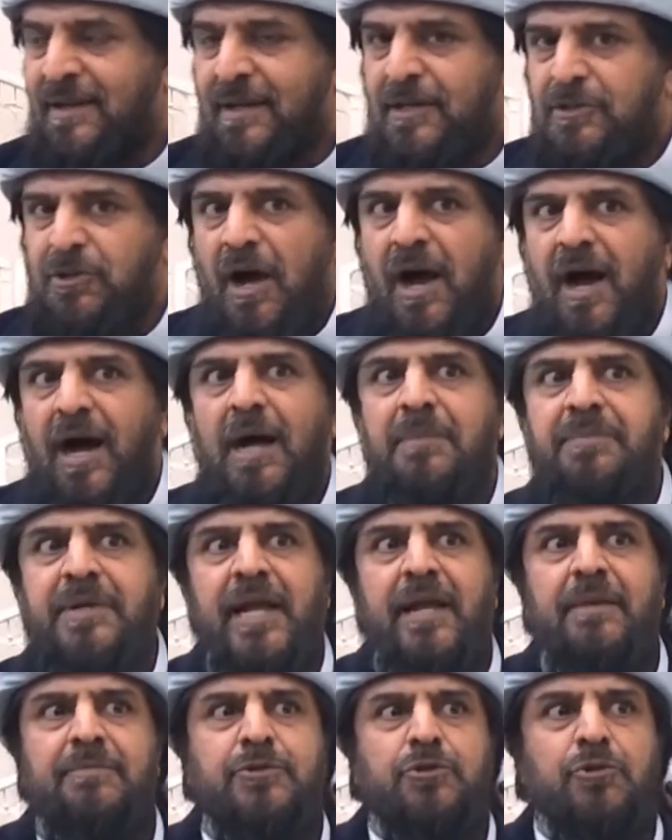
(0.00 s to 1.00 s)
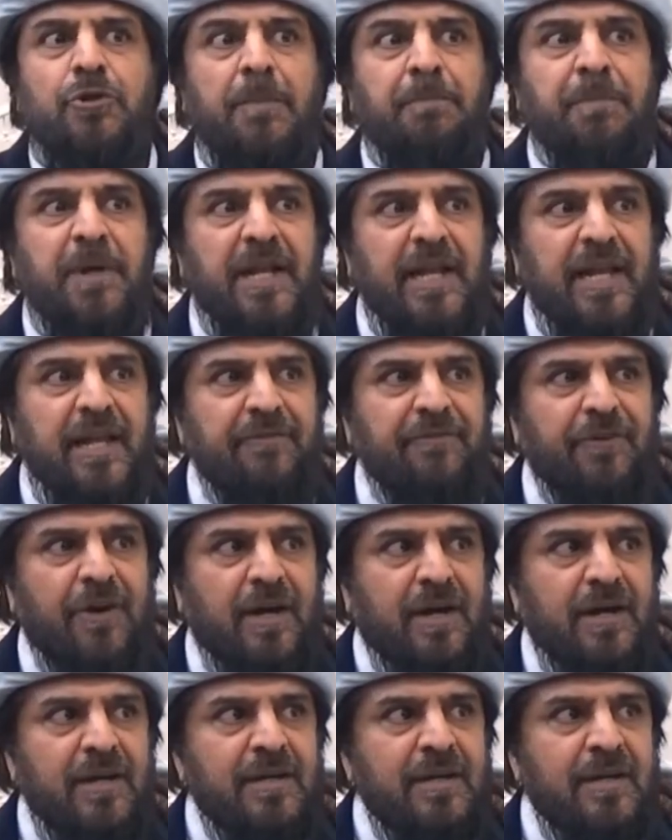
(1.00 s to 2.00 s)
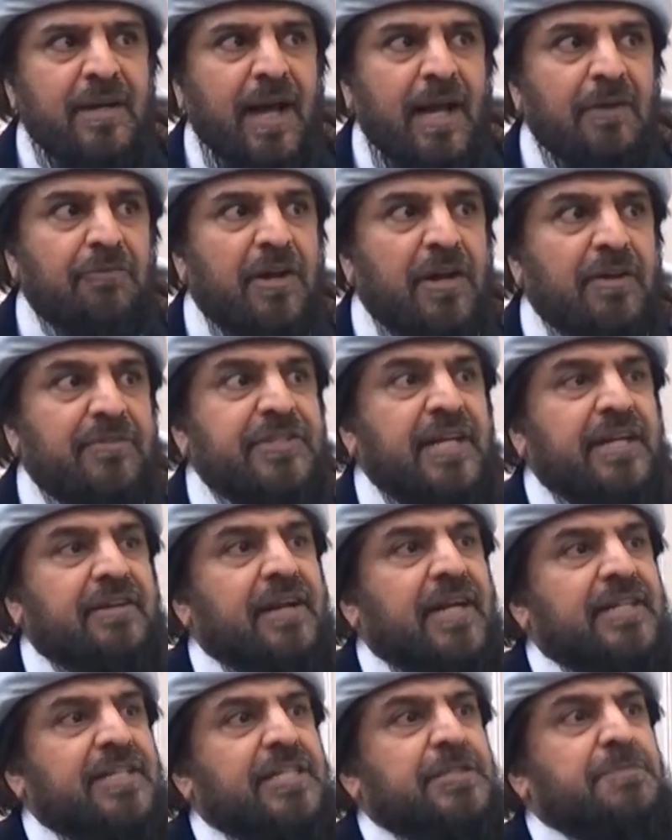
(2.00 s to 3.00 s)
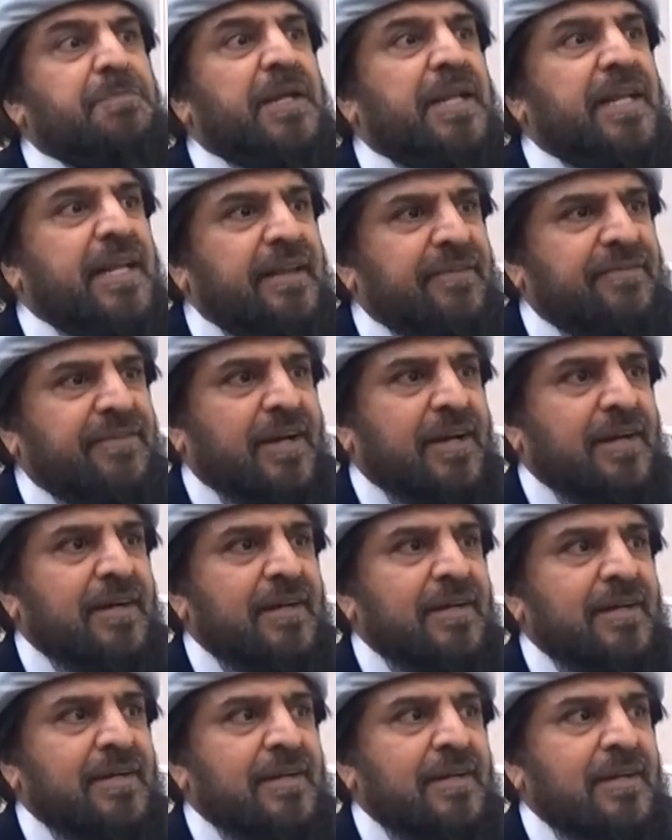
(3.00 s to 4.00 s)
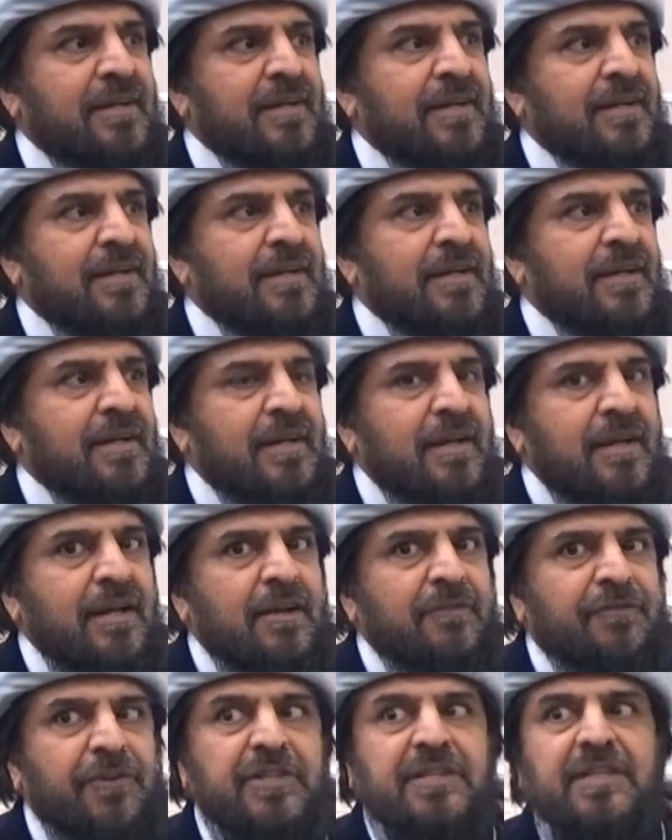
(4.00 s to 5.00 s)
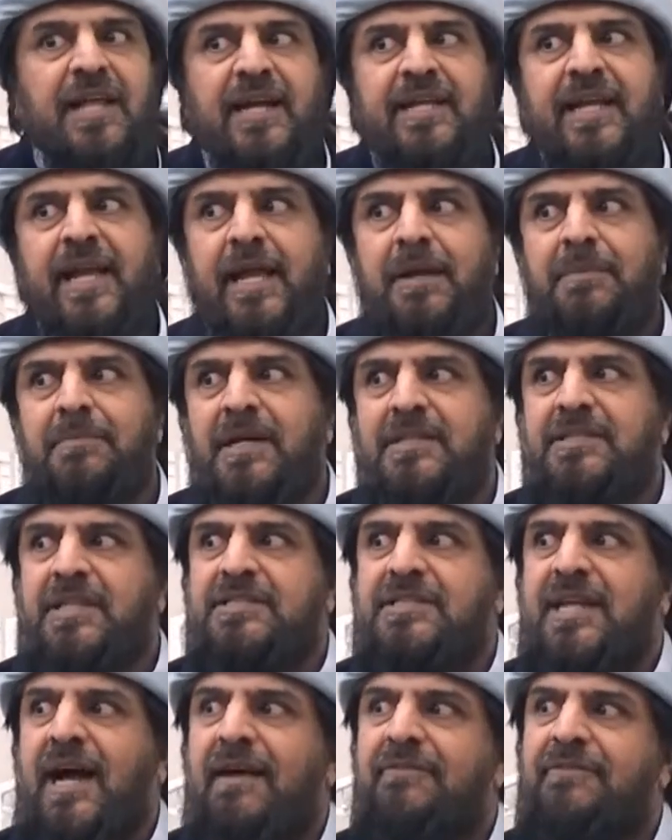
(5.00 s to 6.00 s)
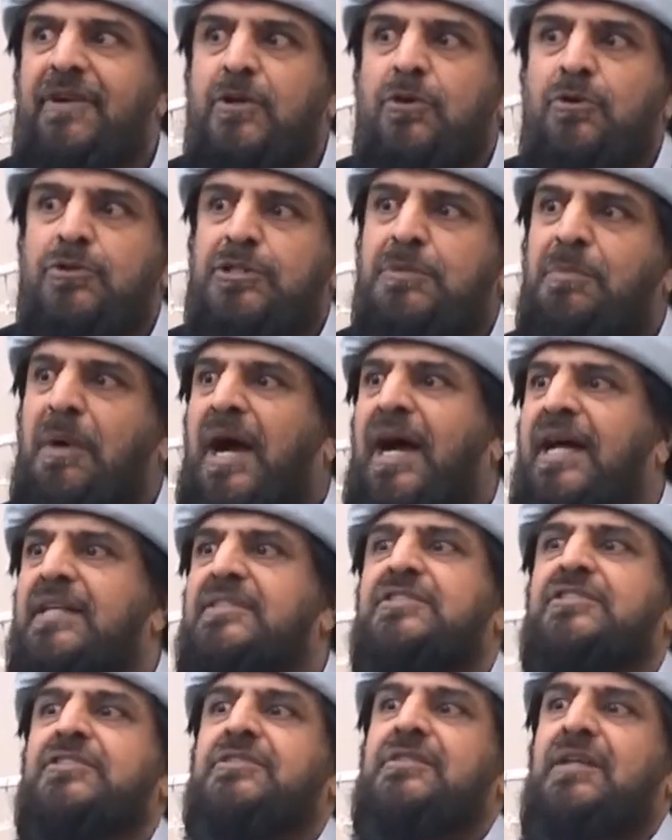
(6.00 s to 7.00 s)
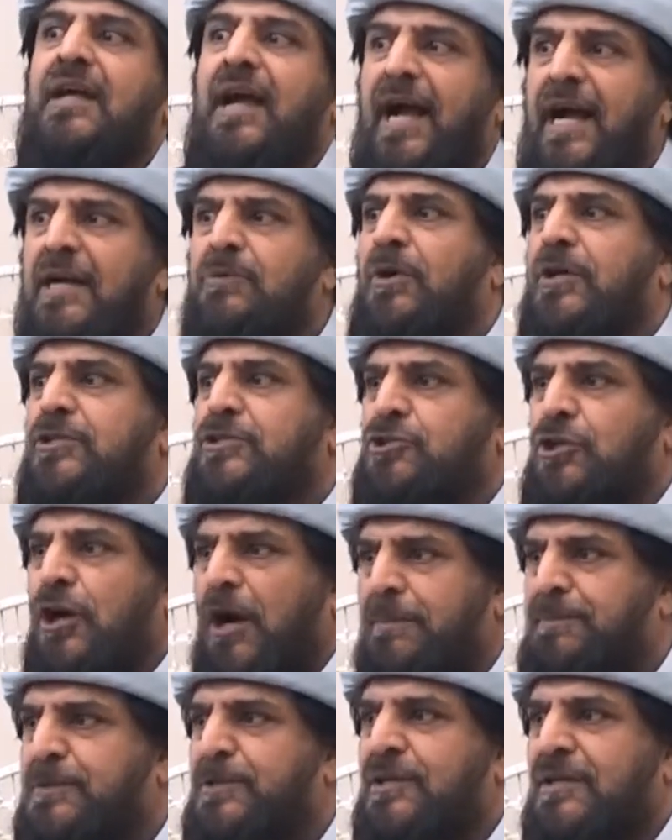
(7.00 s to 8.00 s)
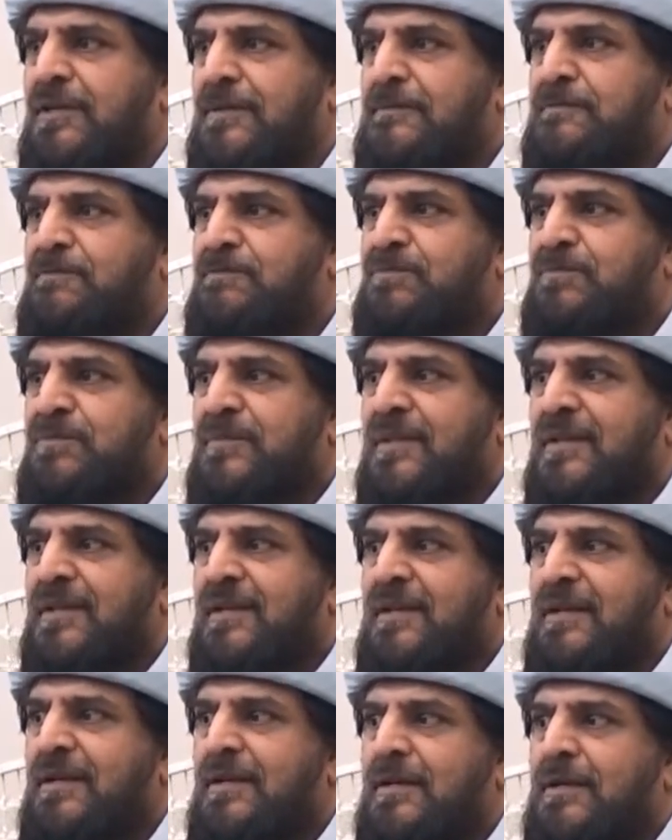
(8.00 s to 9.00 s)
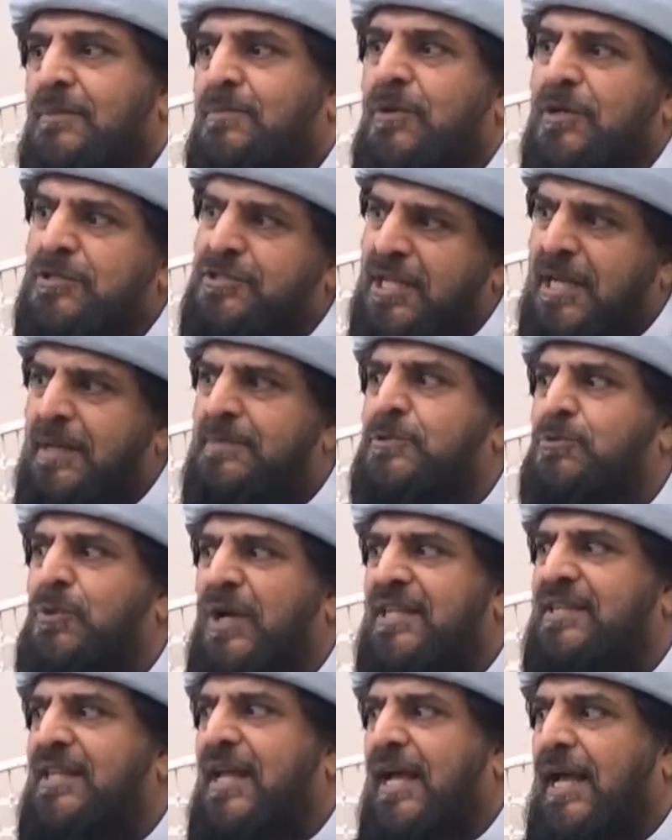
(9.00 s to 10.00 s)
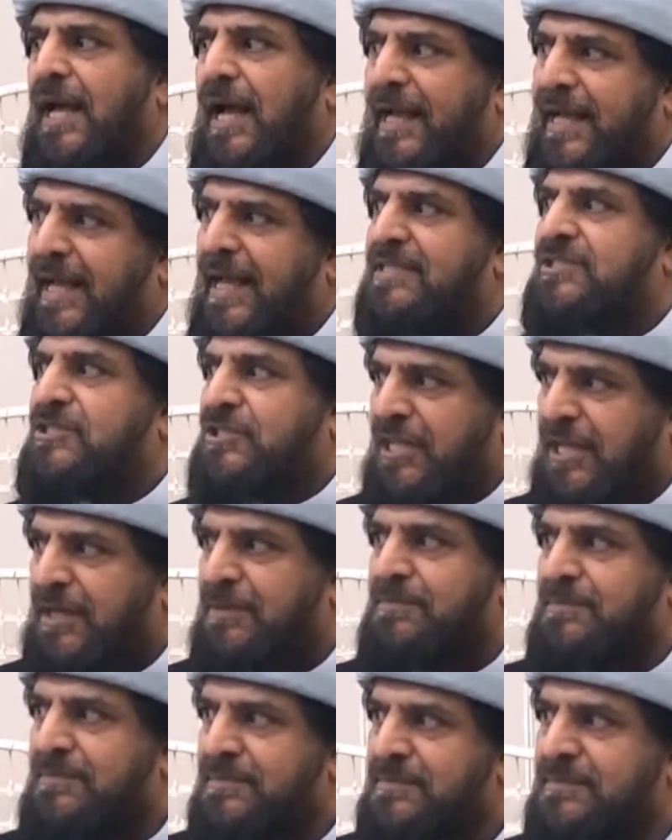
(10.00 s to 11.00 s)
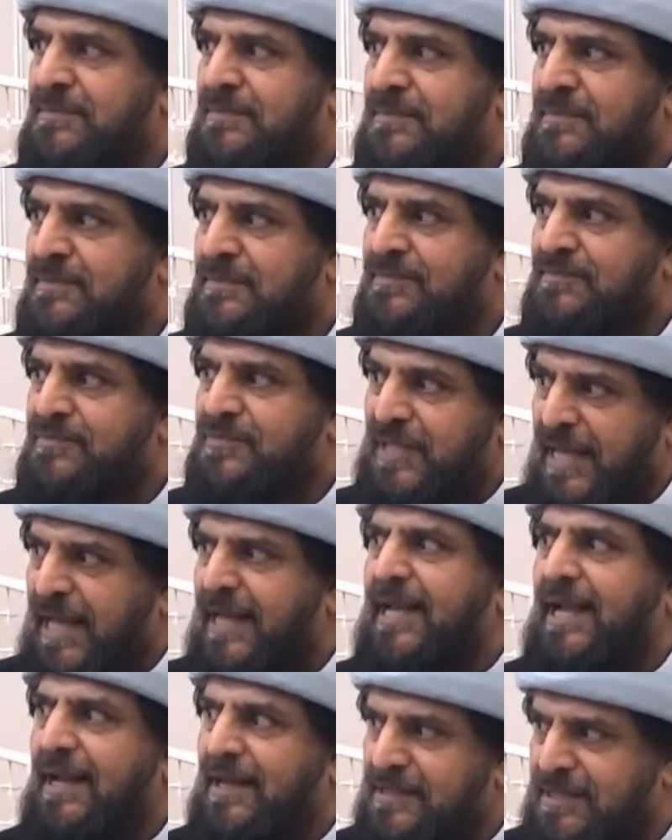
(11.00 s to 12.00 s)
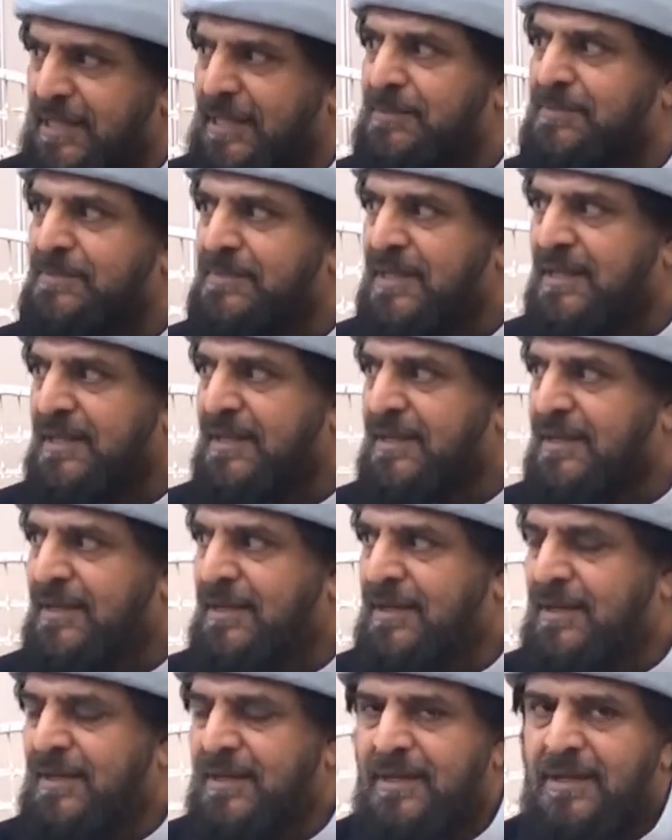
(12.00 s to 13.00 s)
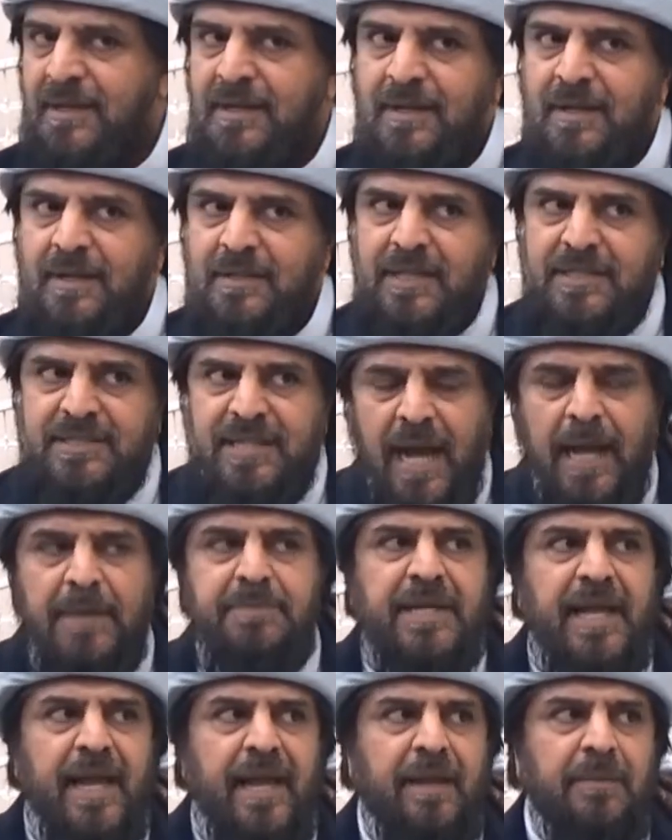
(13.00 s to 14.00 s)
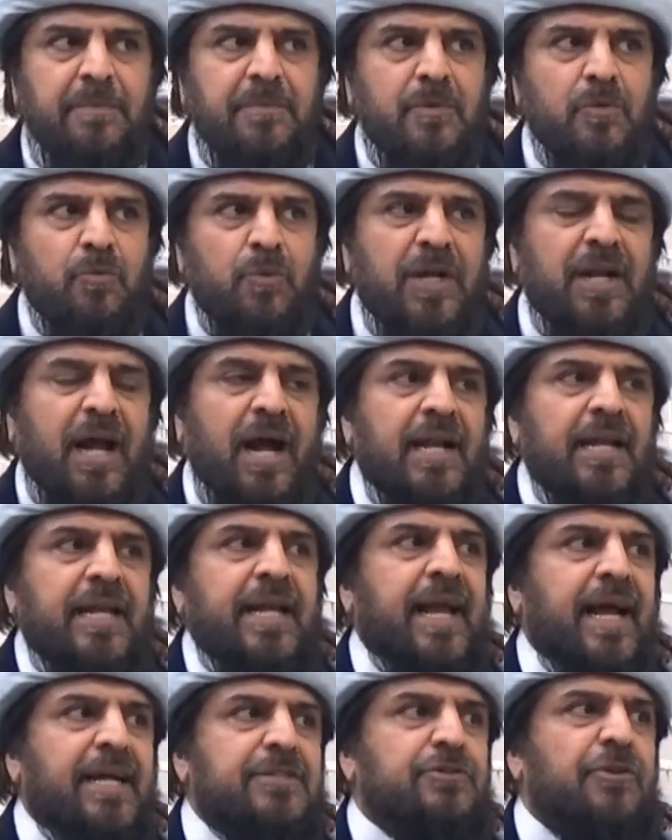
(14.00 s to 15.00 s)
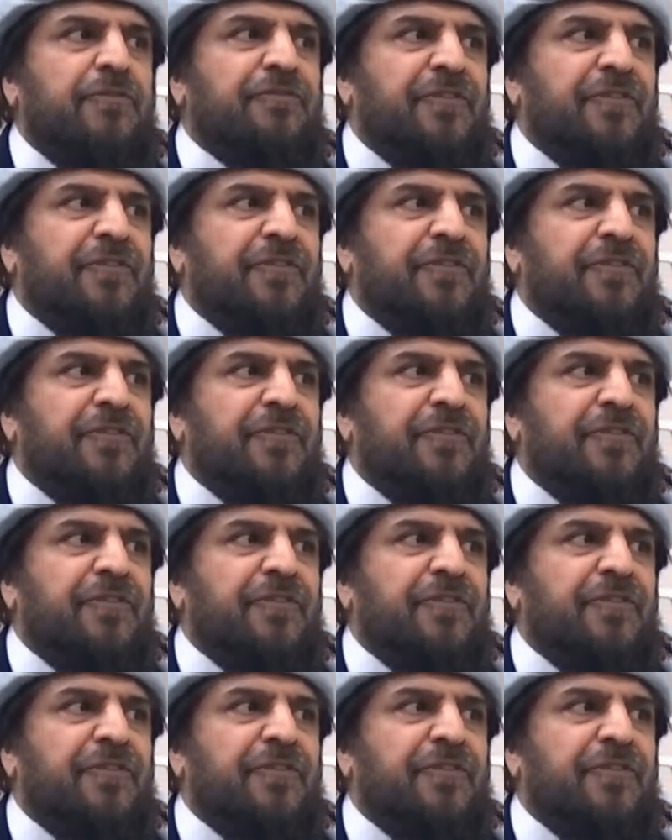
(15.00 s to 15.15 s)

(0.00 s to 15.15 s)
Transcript: So harm came to a believer and one of the greatest believer. Fitna came at the time when Uthman's head was chopped. Muslims were there against him. They killed him. The time came when Ali had to